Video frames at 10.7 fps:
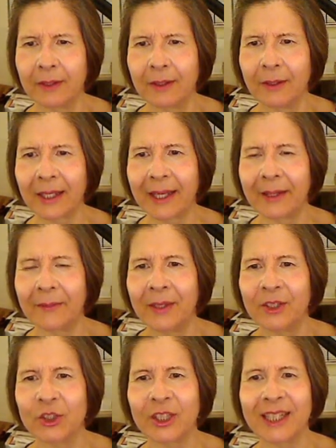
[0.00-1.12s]
Okay.
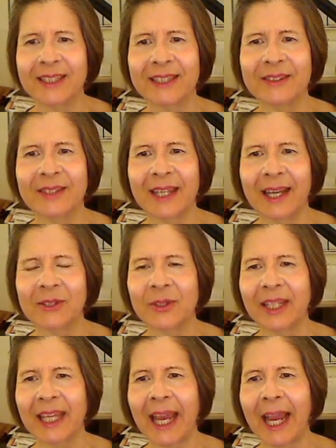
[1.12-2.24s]
Jesus says
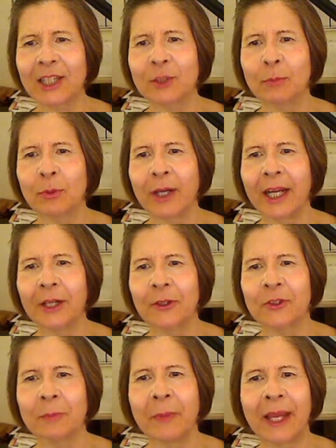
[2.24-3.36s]
the cat's
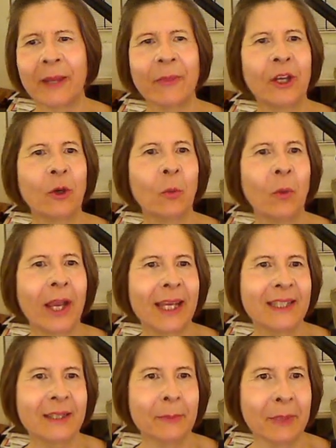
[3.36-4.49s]
prayers made their way
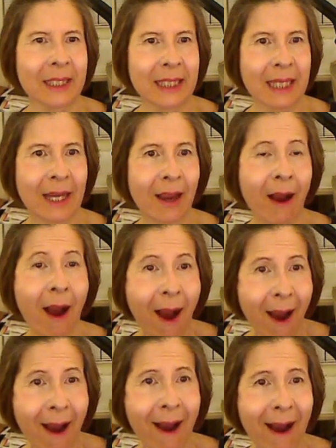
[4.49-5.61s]
to me.
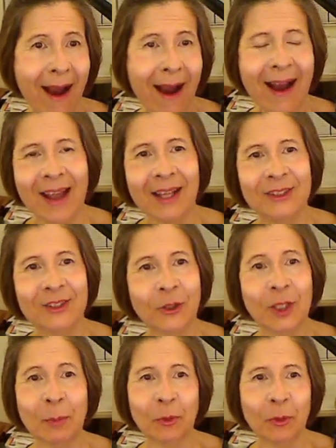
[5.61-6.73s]
Oh, so
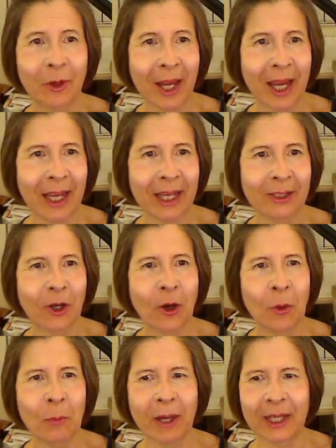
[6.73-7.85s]
he prayed.
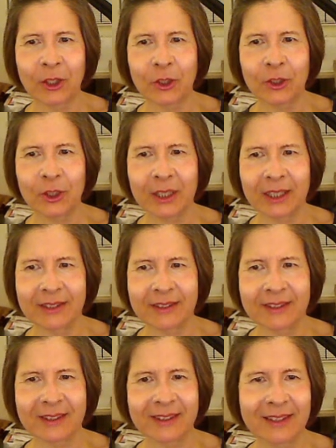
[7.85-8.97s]
Oh my
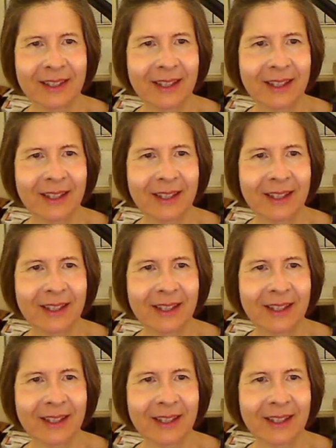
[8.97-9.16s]
goodness.